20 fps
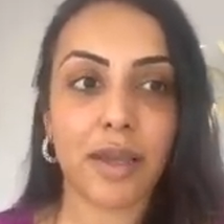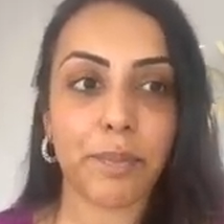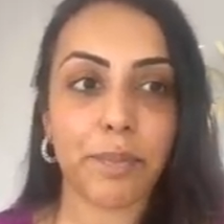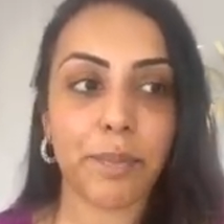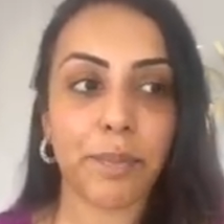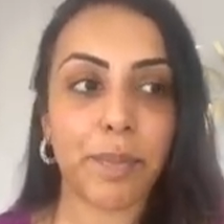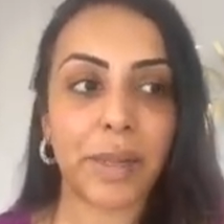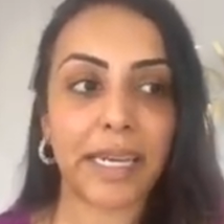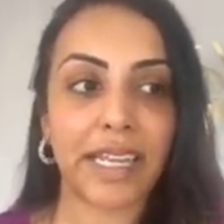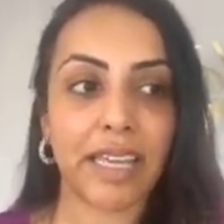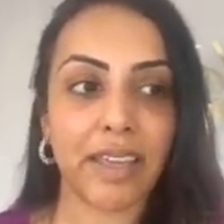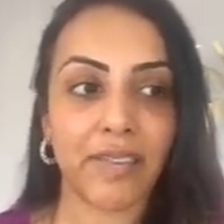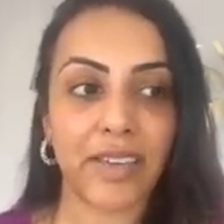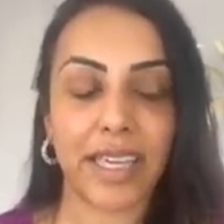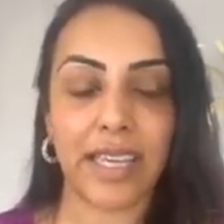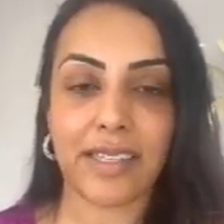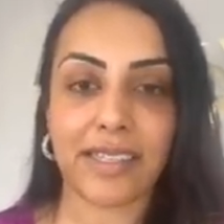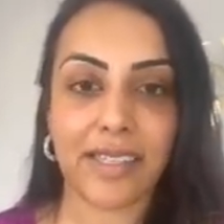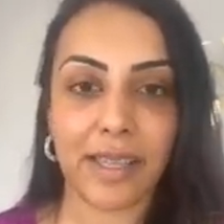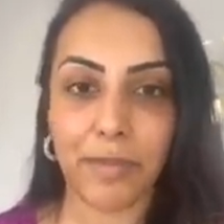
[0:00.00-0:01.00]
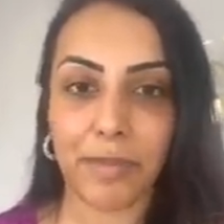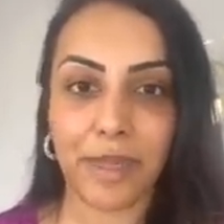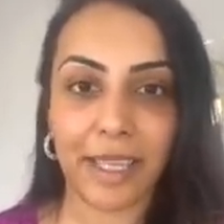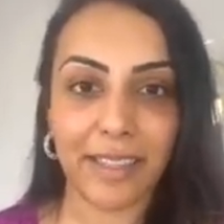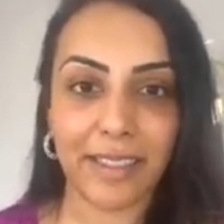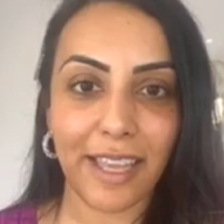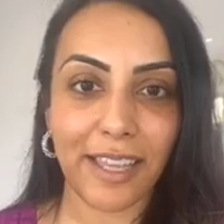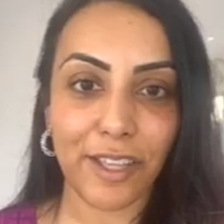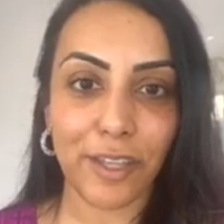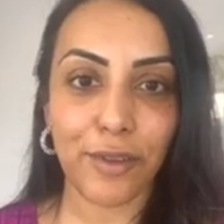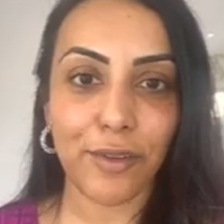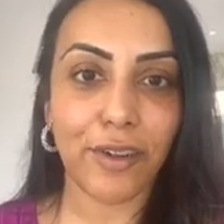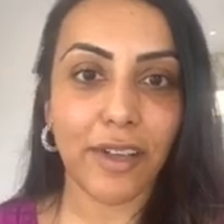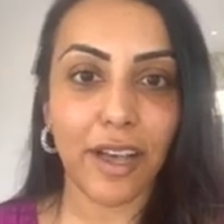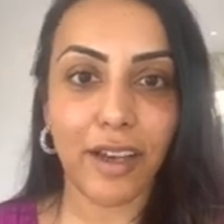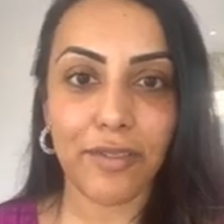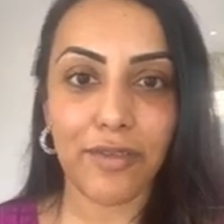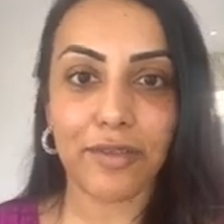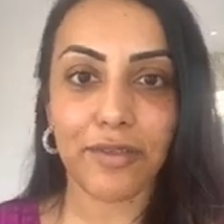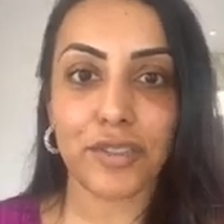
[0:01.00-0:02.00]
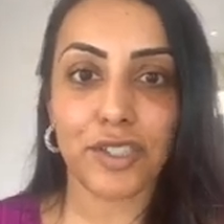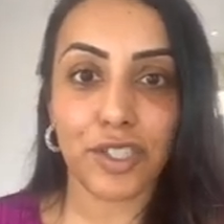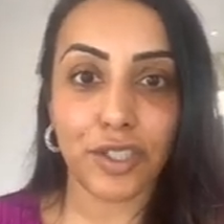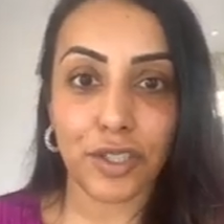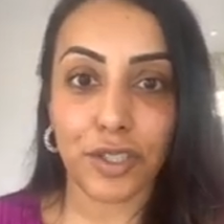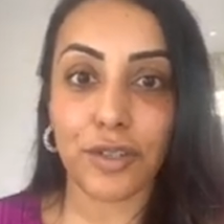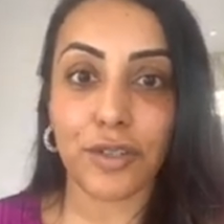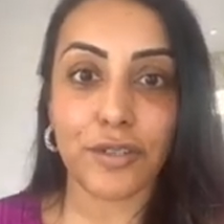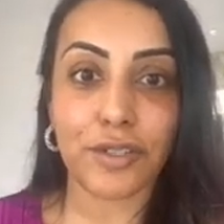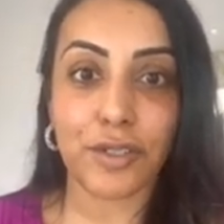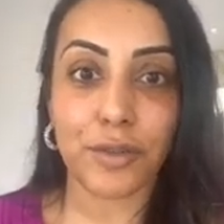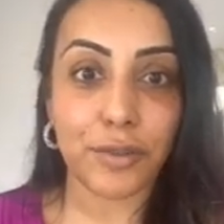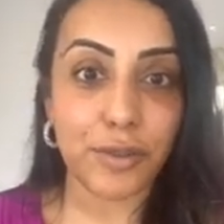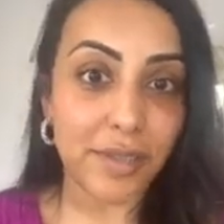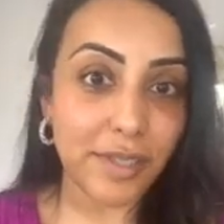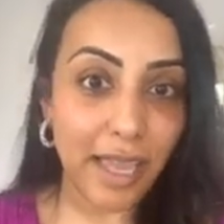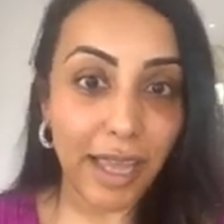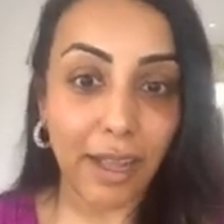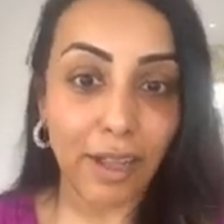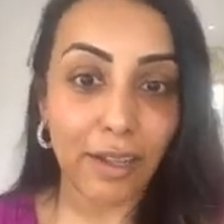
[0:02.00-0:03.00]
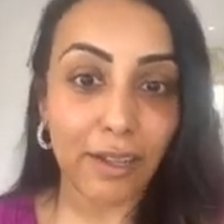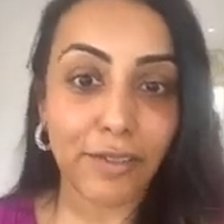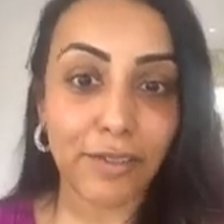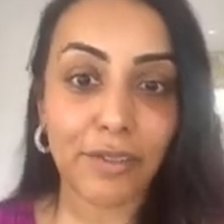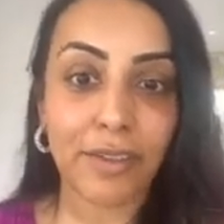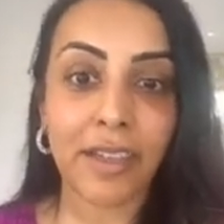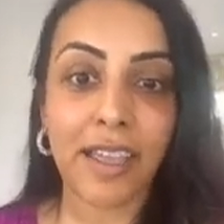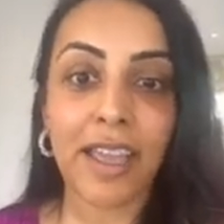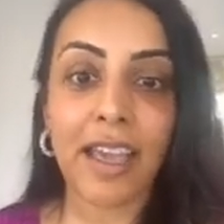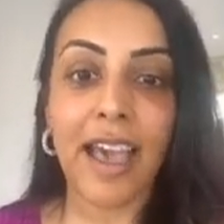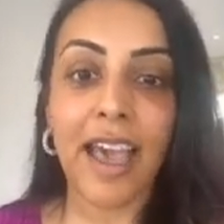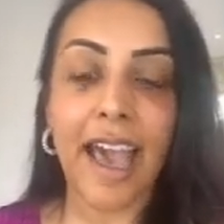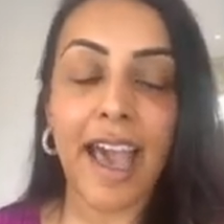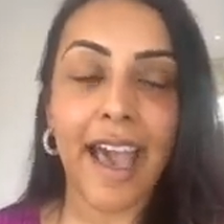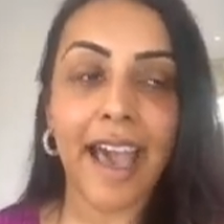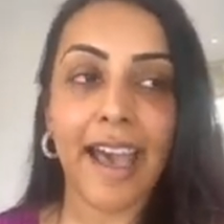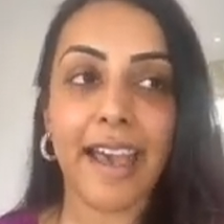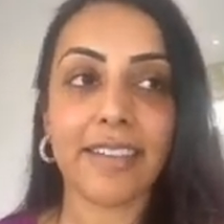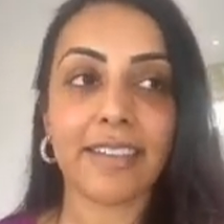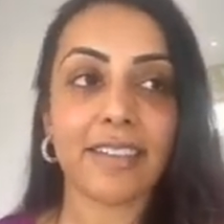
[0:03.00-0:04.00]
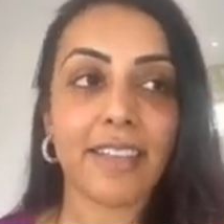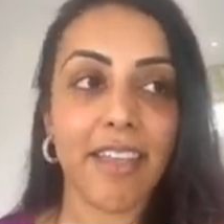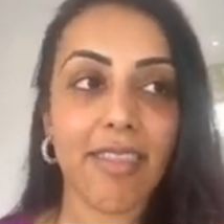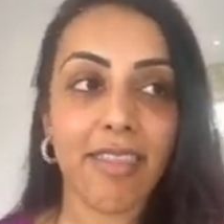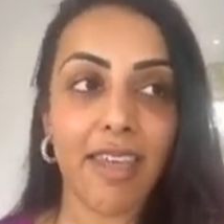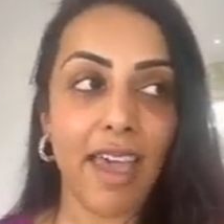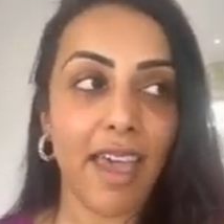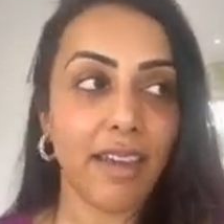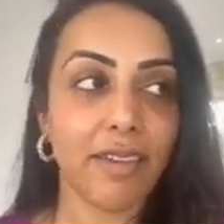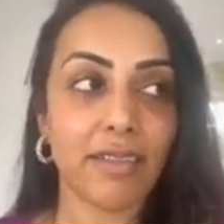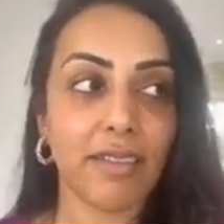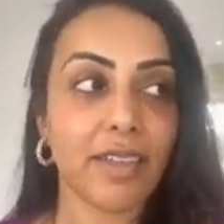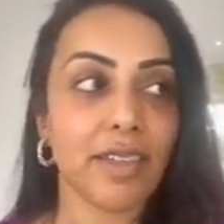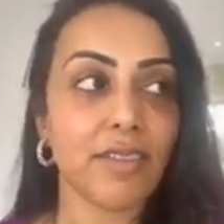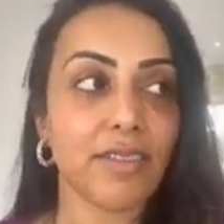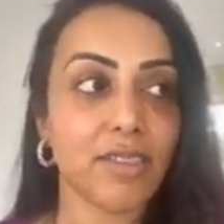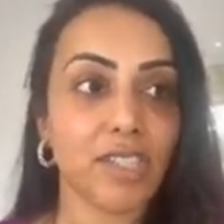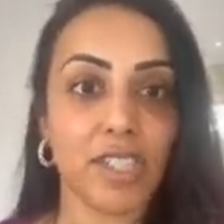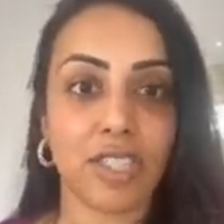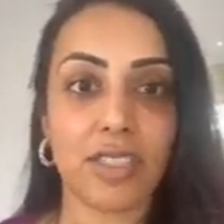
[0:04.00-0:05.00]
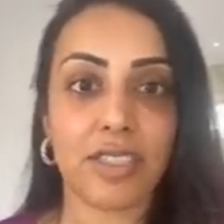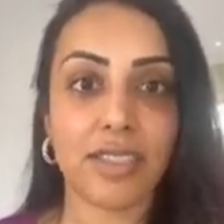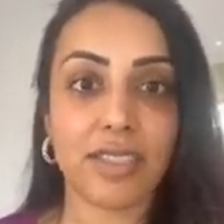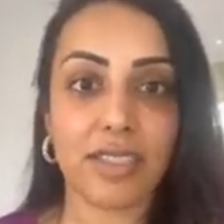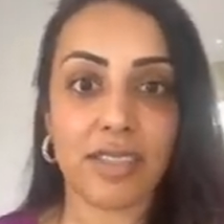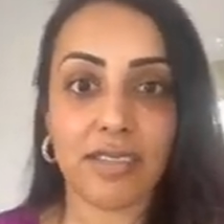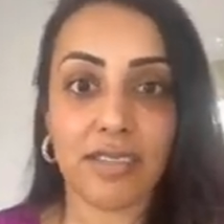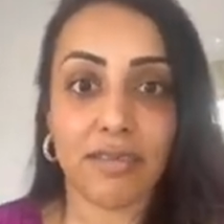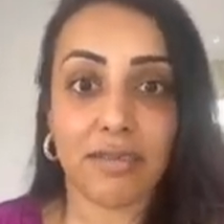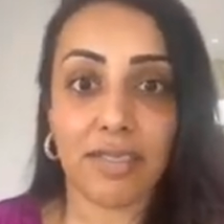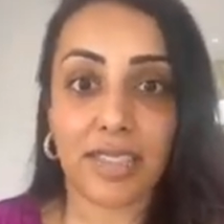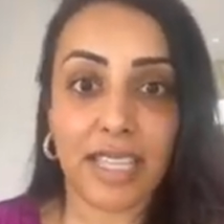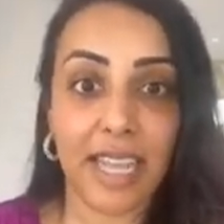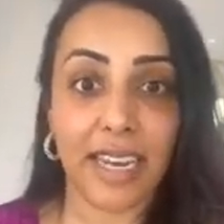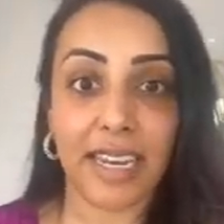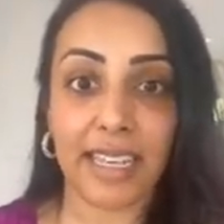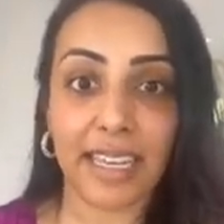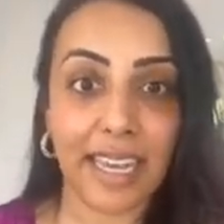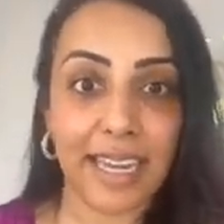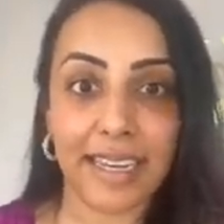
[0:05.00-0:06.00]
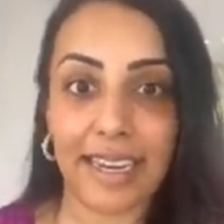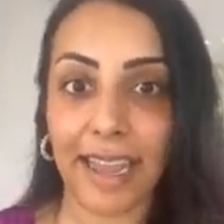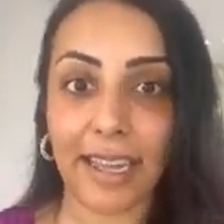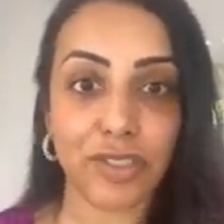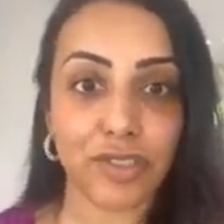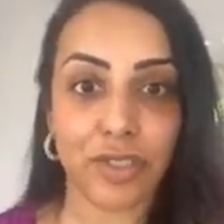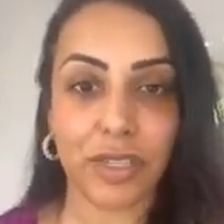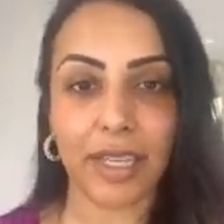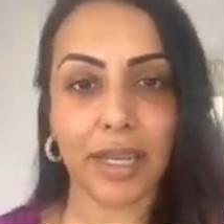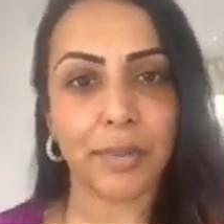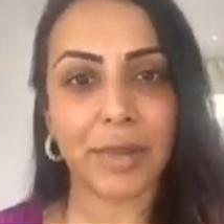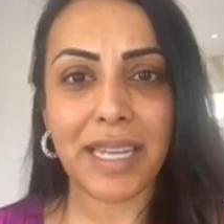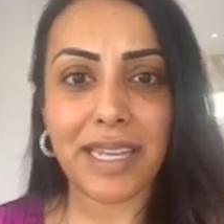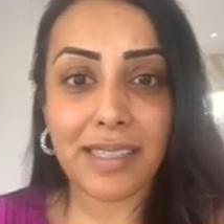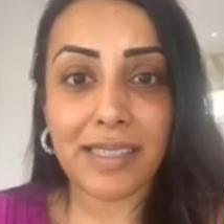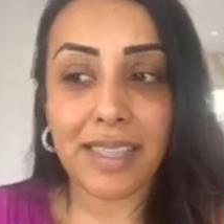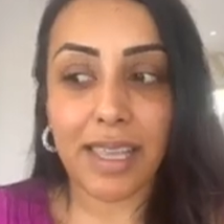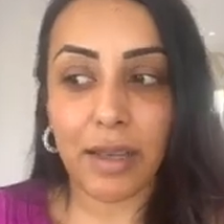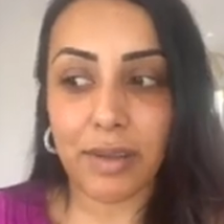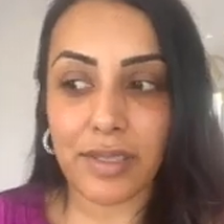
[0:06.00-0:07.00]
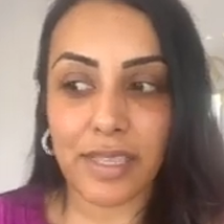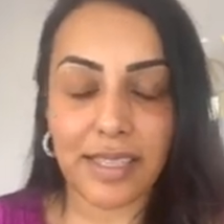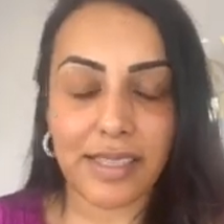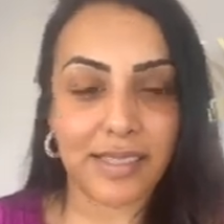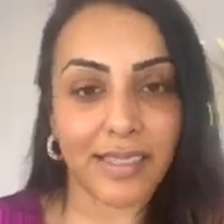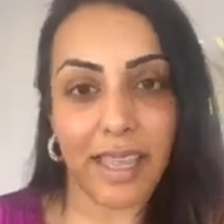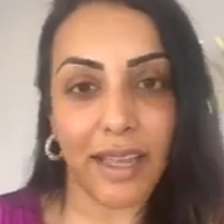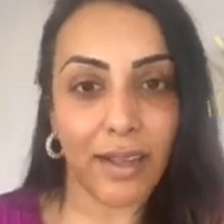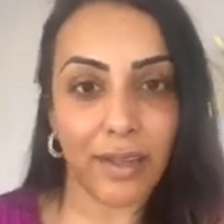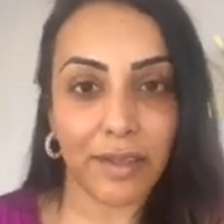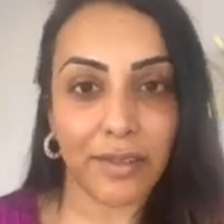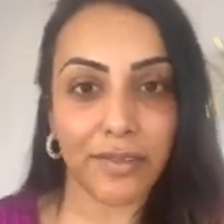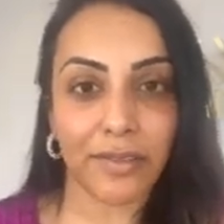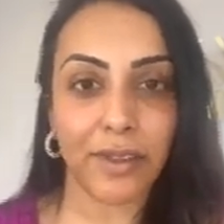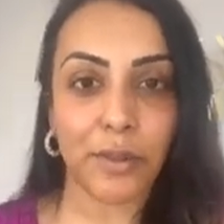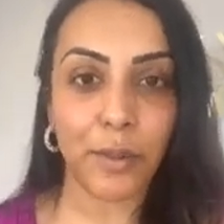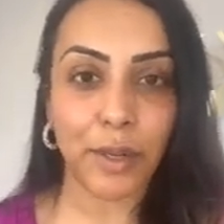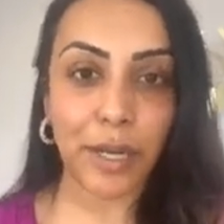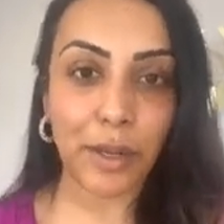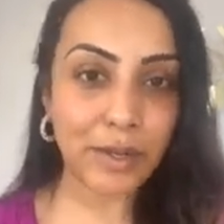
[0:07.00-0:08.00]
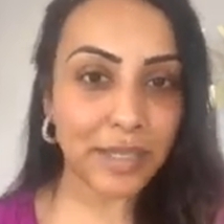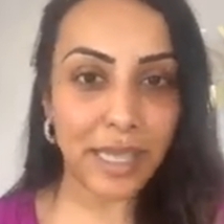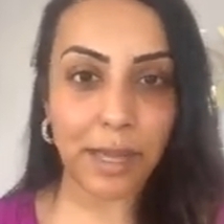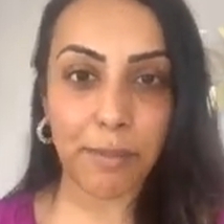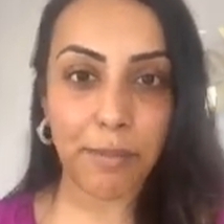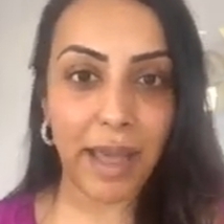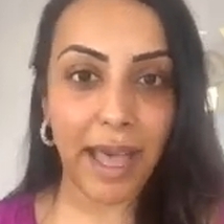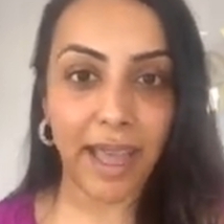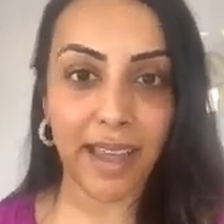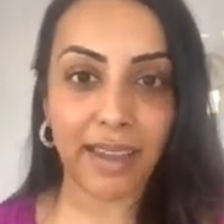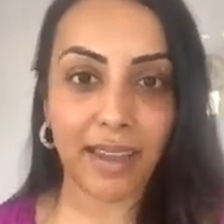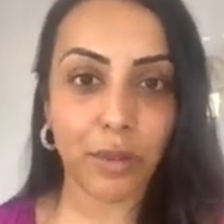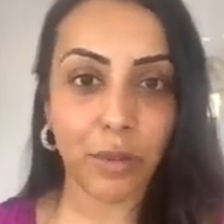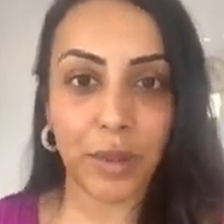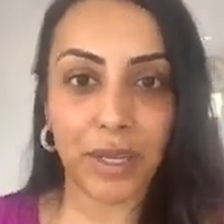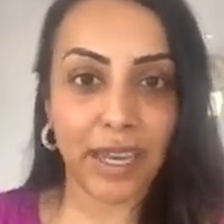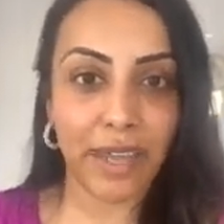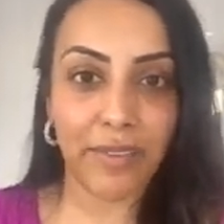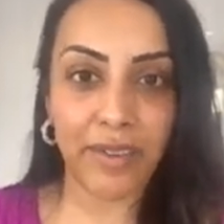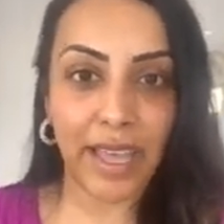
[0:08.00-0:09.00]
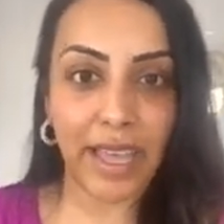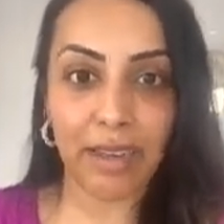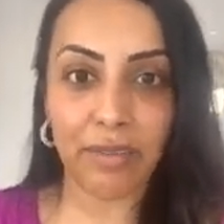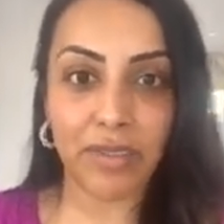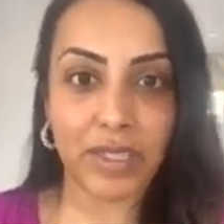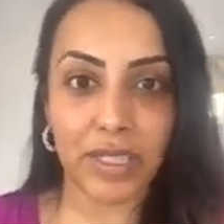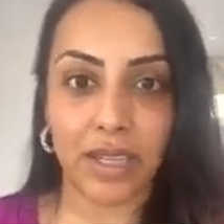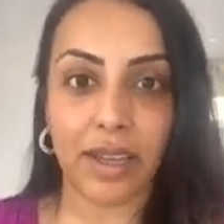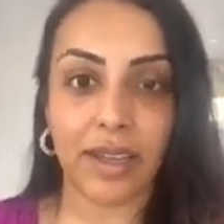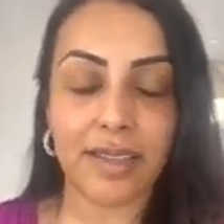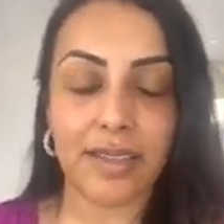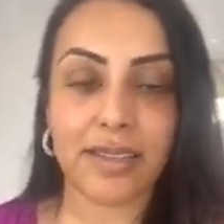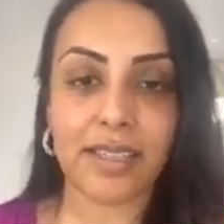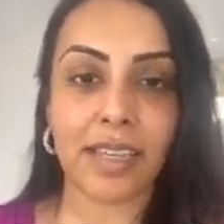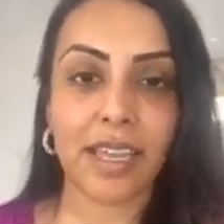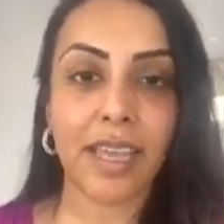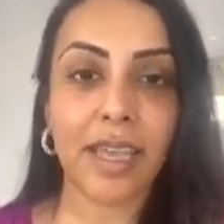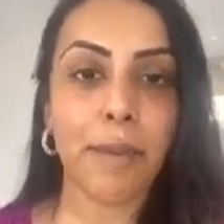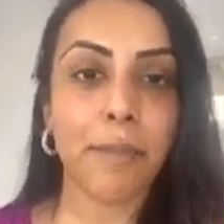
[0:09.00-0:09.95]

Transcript: believing in something that you love to use yourself and then just selling it naturally. I mean, it sells itself. When I was at MAC, we never advertised.